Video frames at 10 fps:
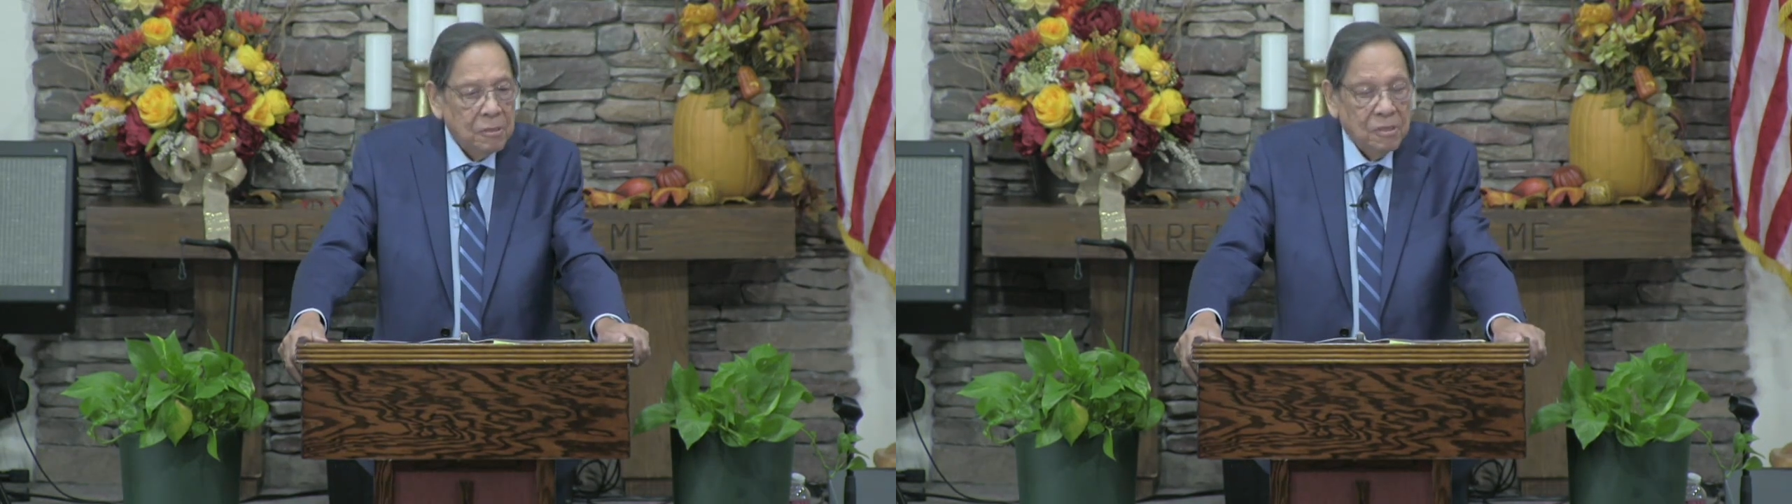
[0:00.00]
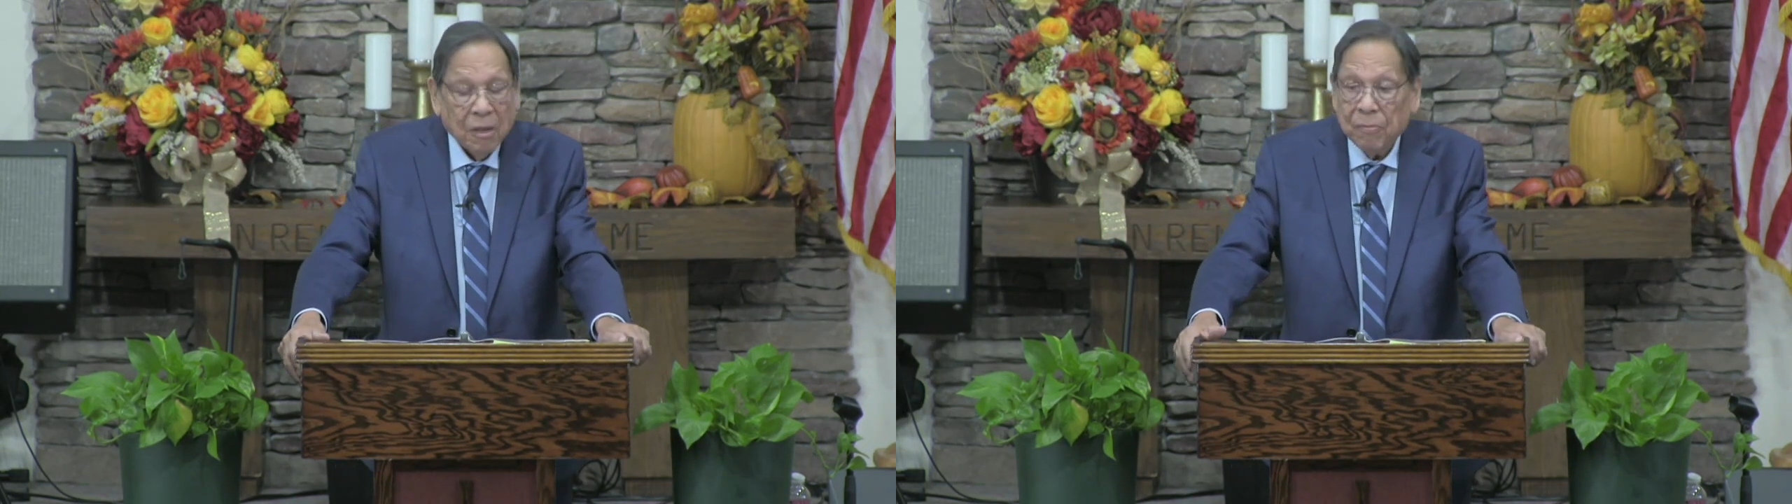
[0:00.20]

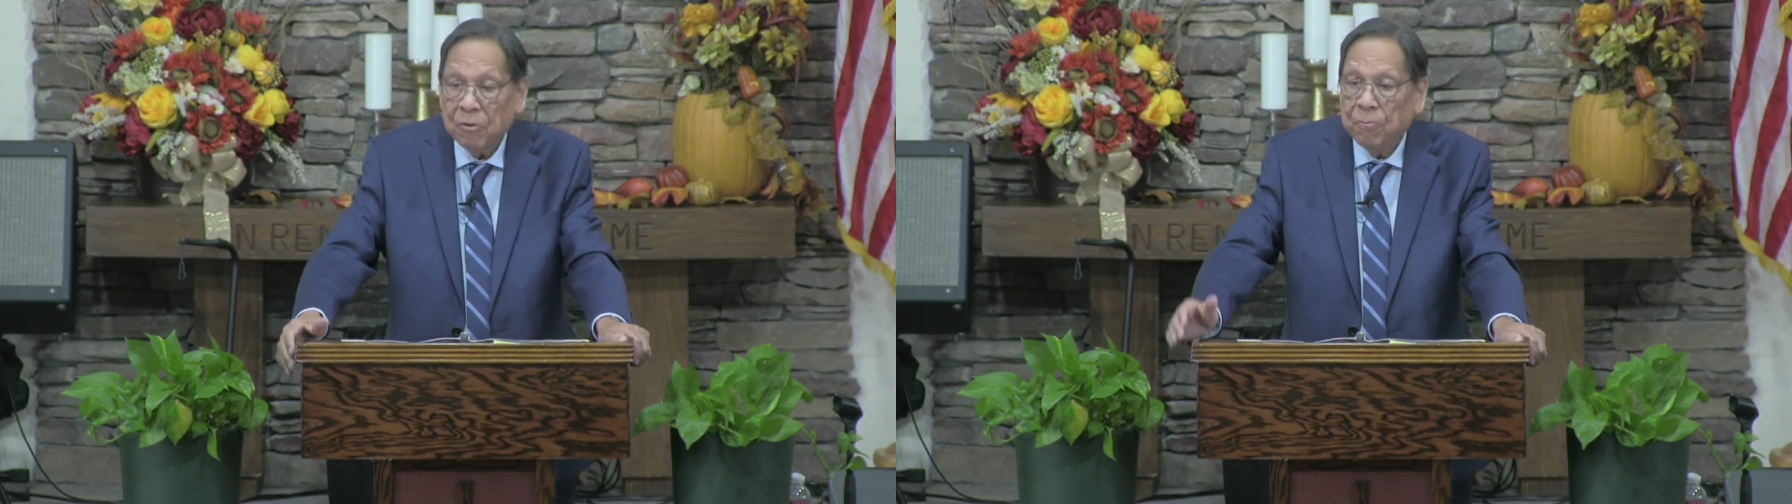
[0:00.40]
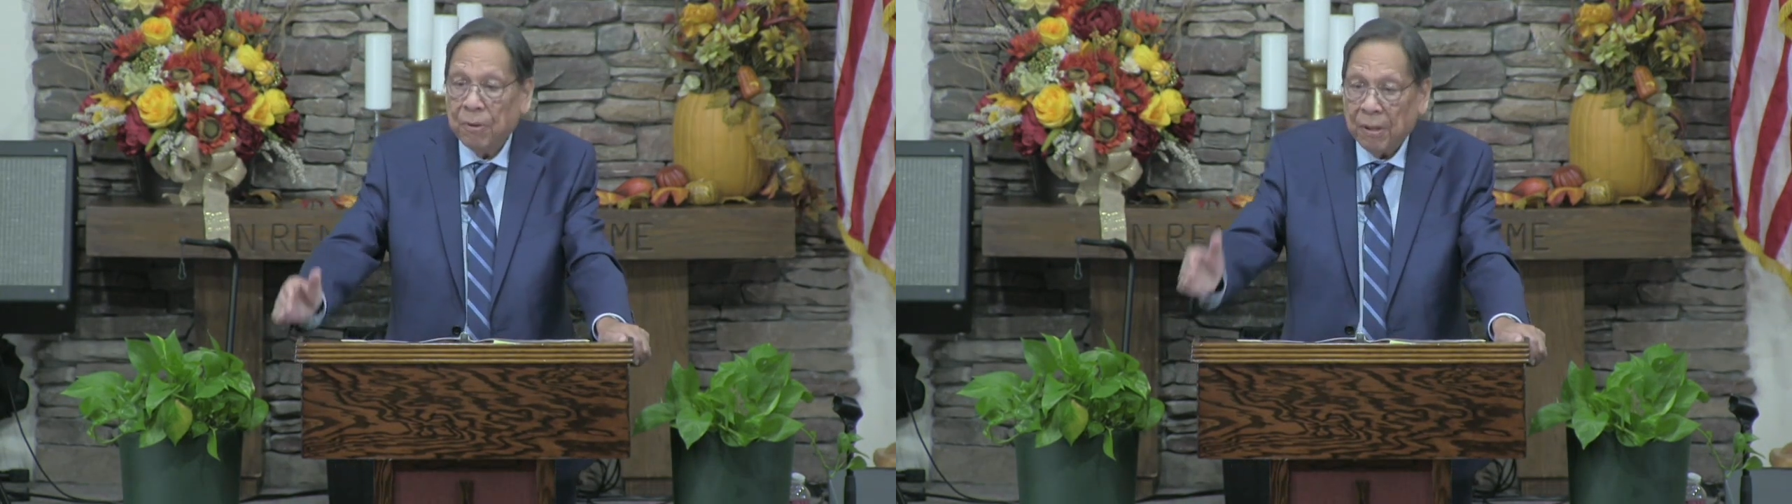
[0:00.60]
and some of
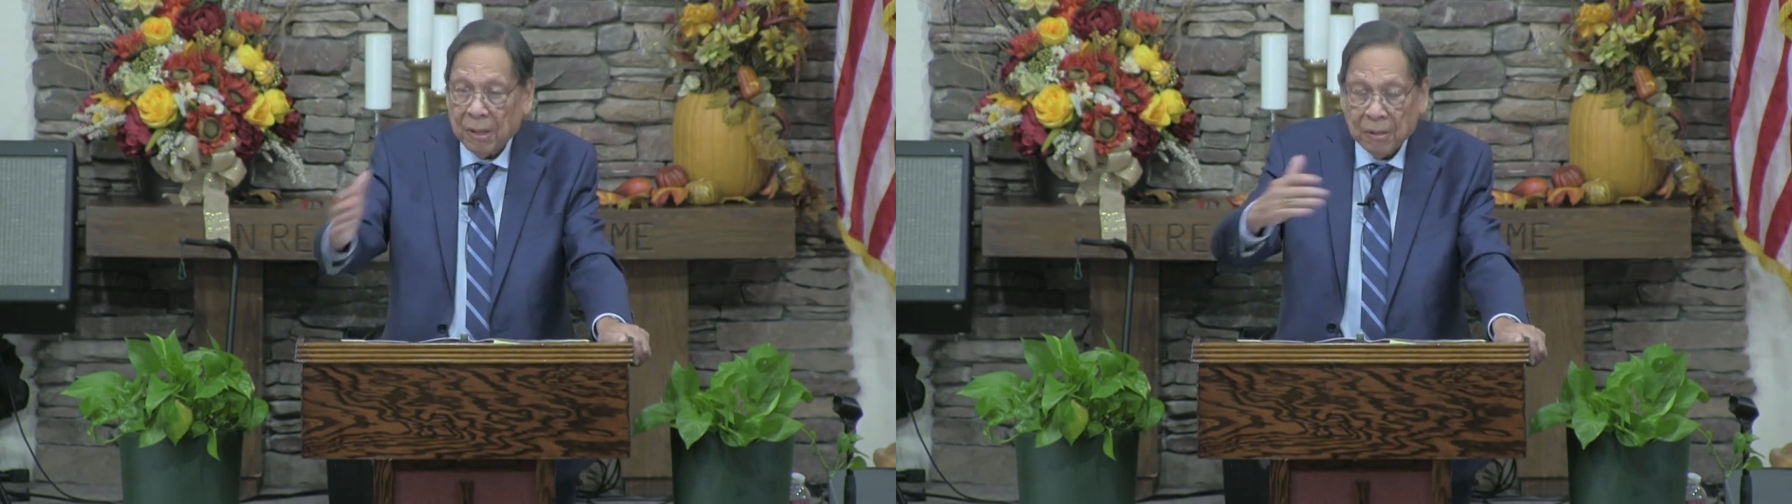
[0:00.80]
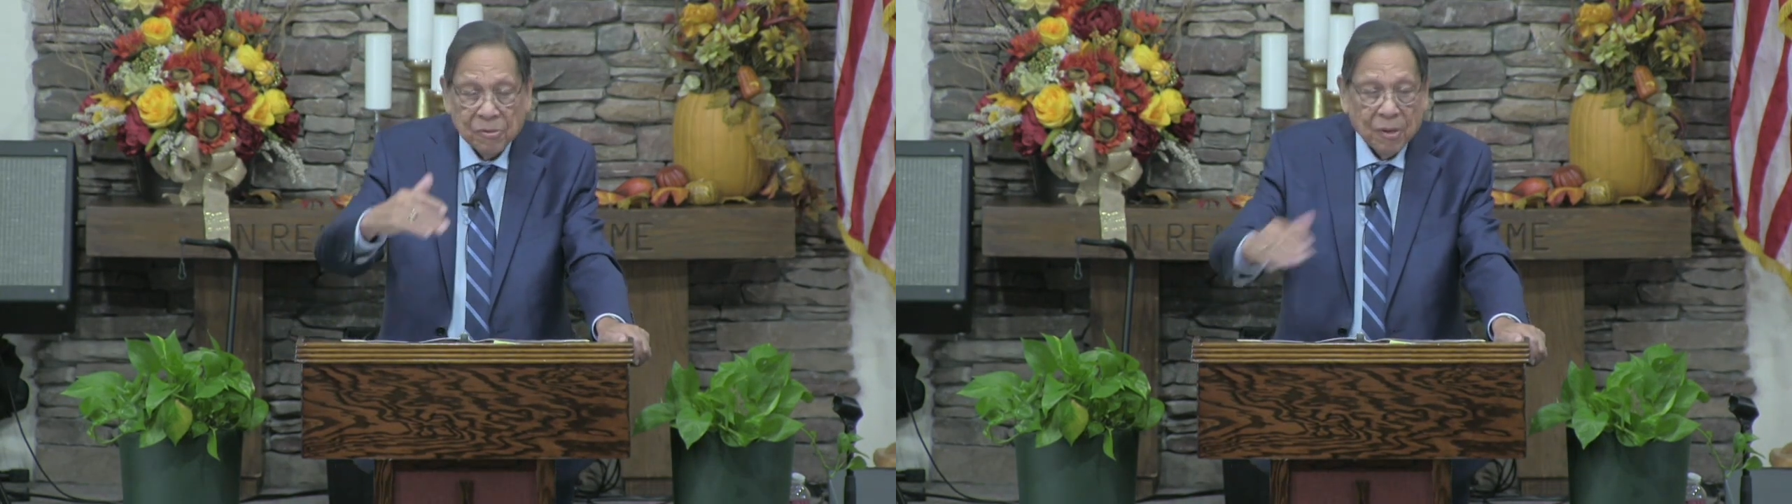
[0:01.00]
you
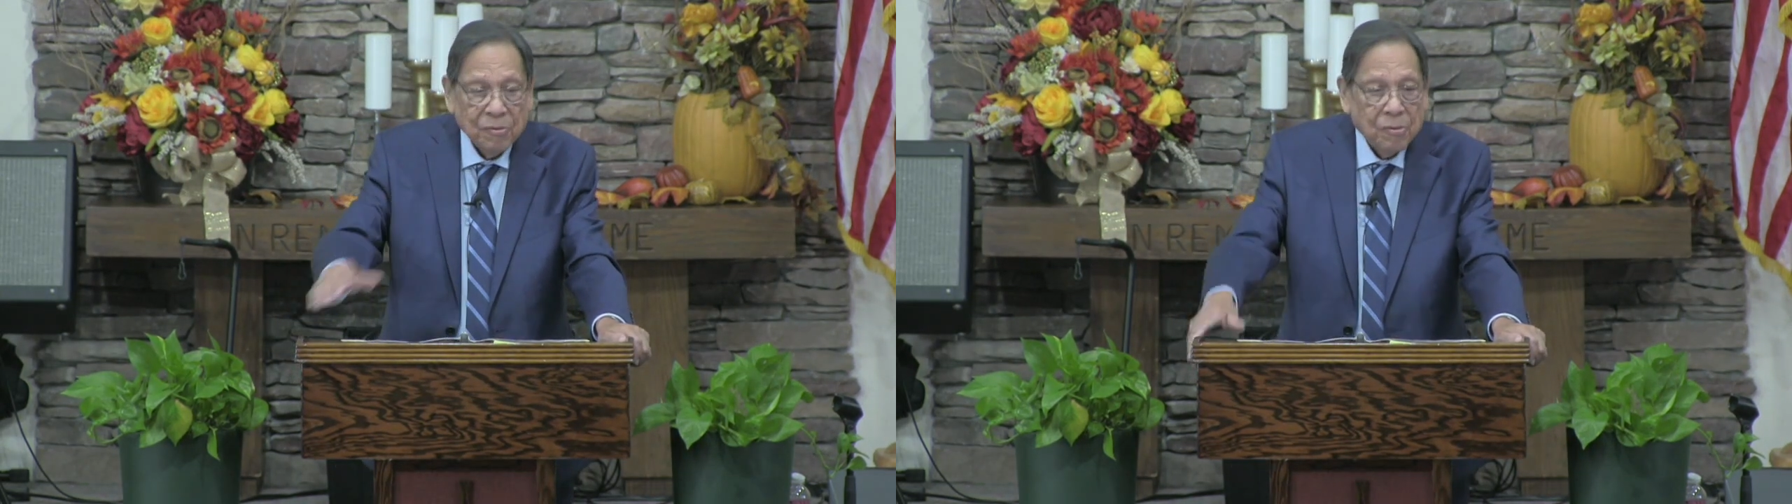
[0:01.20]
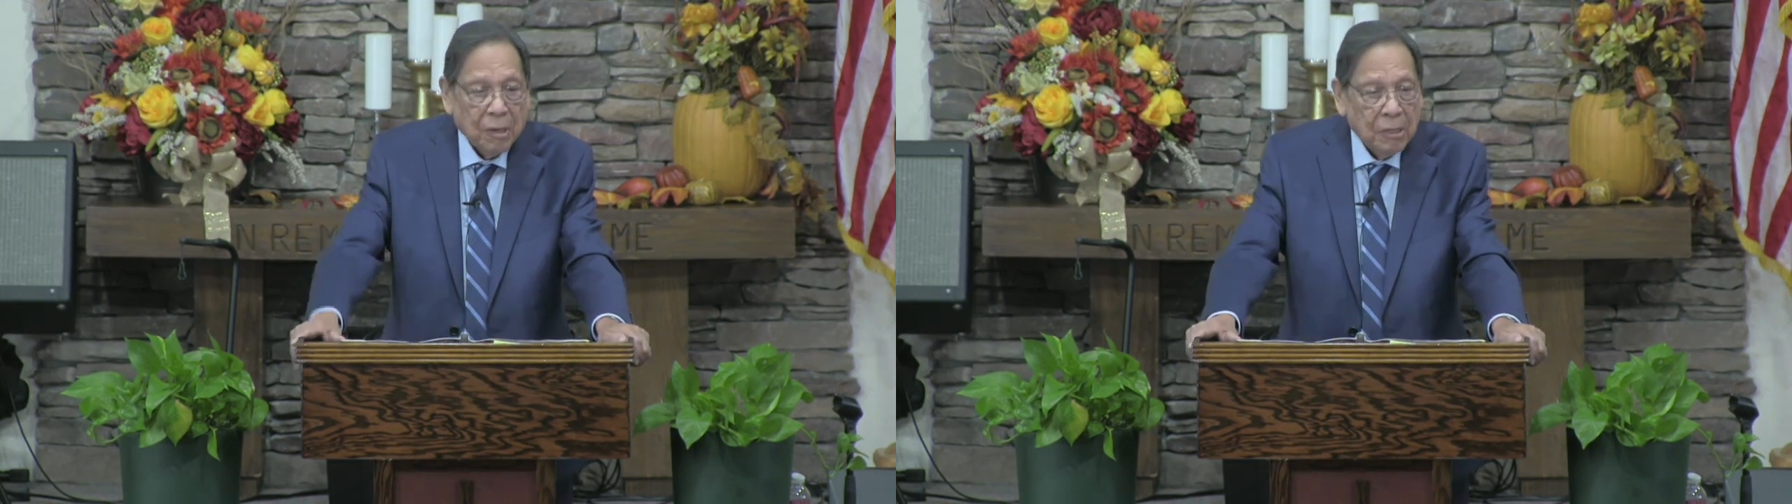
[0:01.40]
probably others that
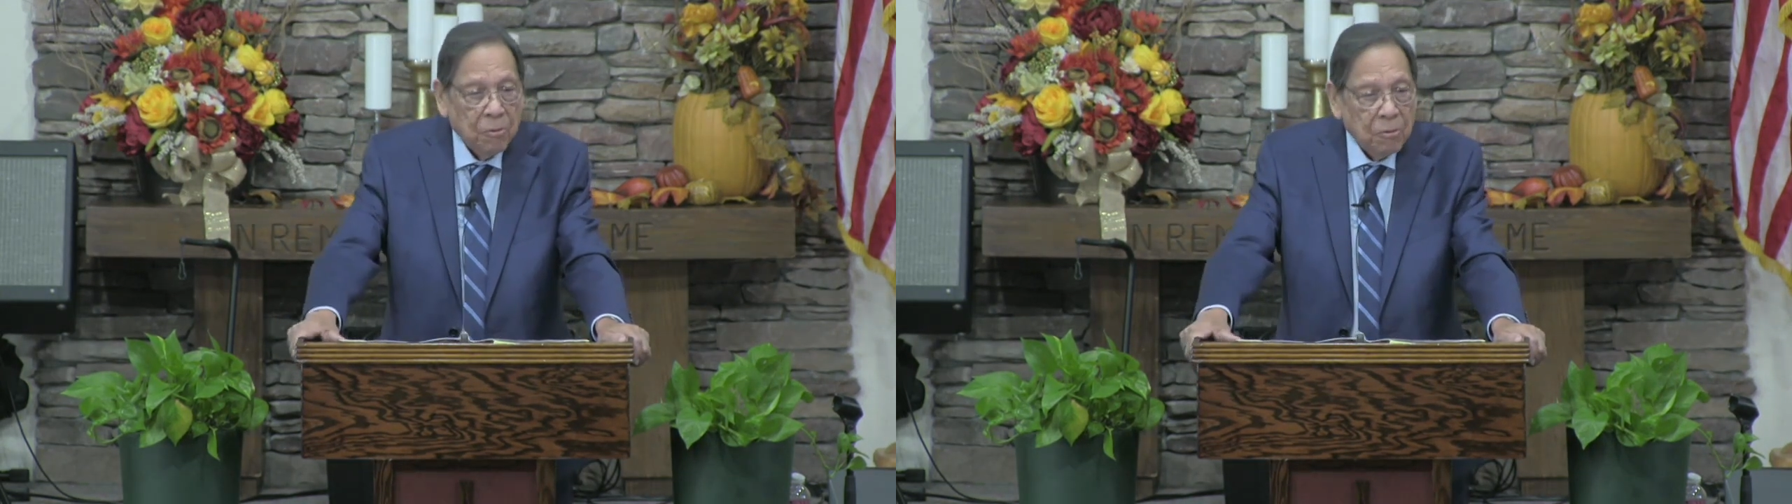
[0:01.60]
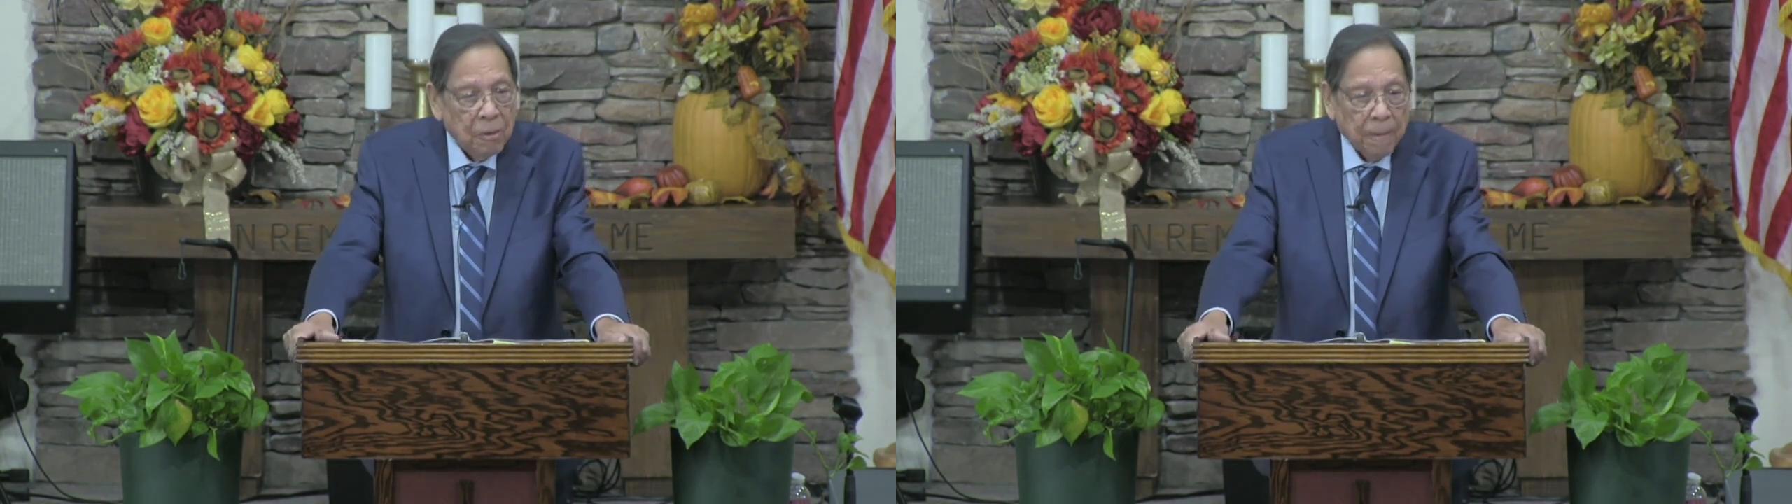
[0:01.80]
have studied the
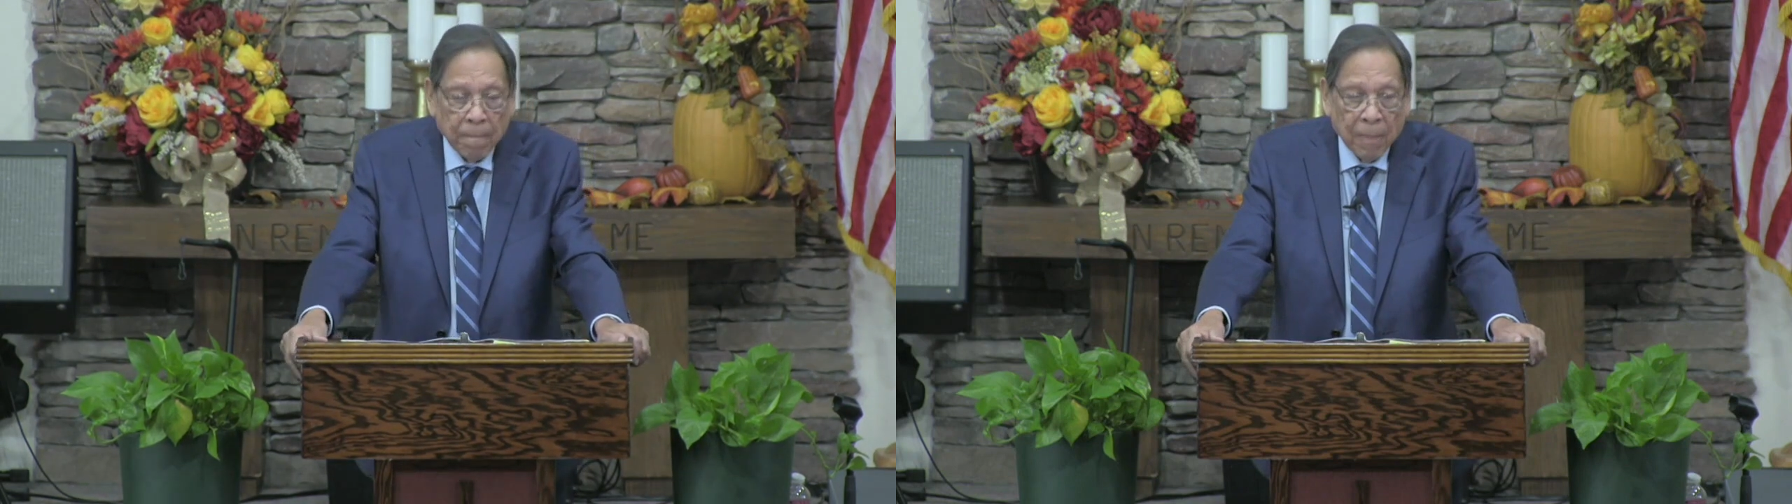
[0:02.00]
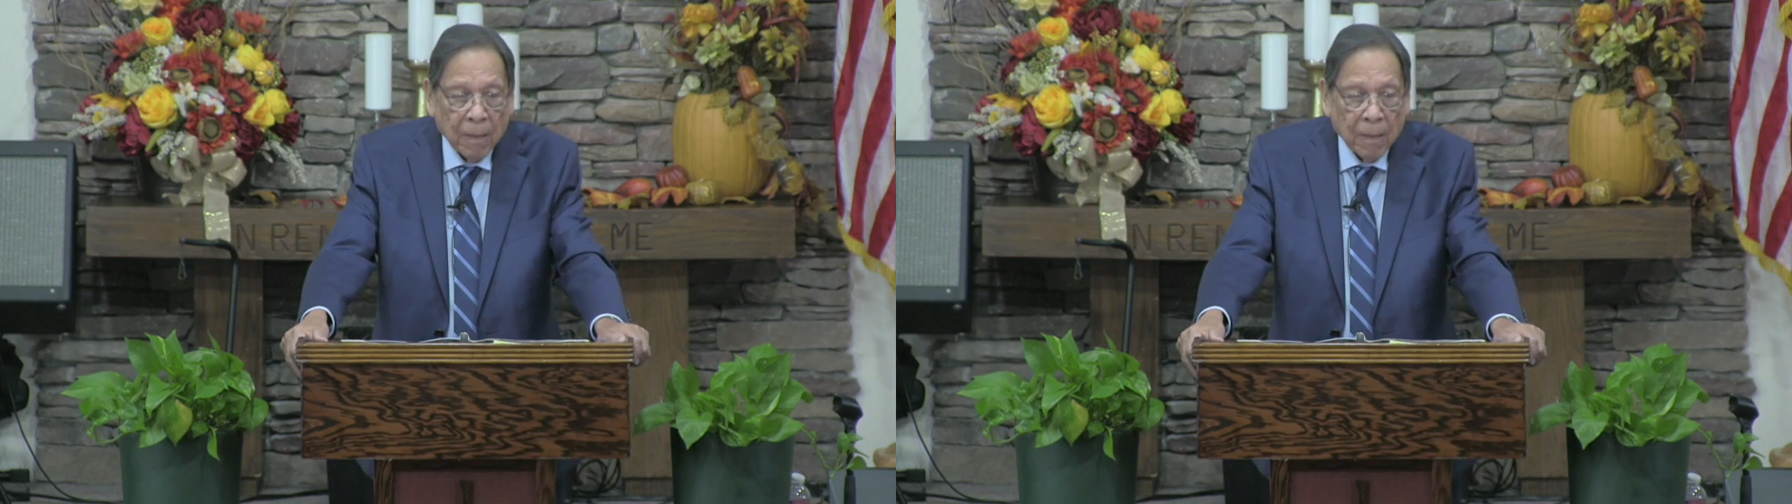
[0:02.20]
Word.